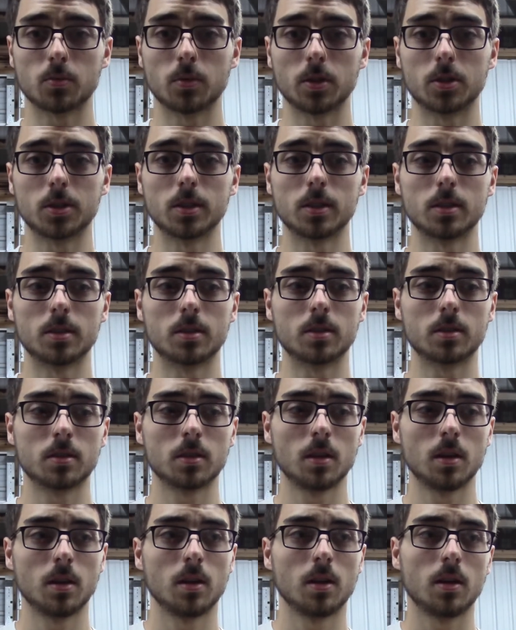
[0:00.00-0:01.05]
which is
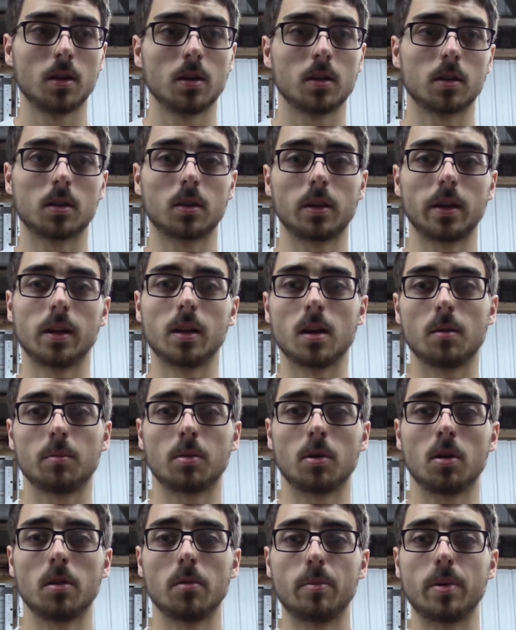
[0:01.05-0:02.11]
clean up
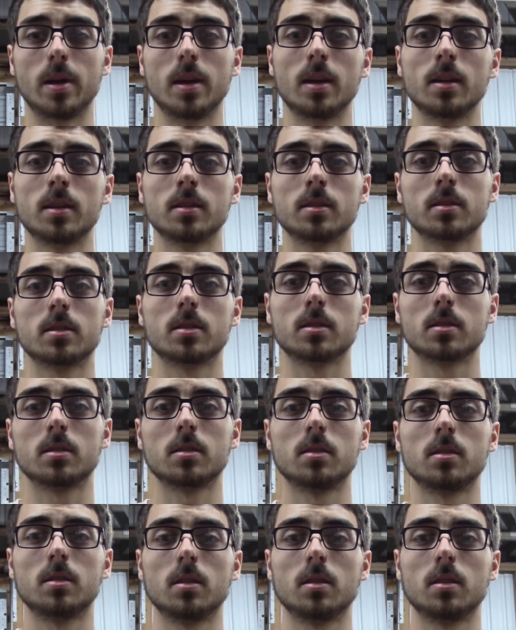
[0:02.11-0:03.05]
all the pins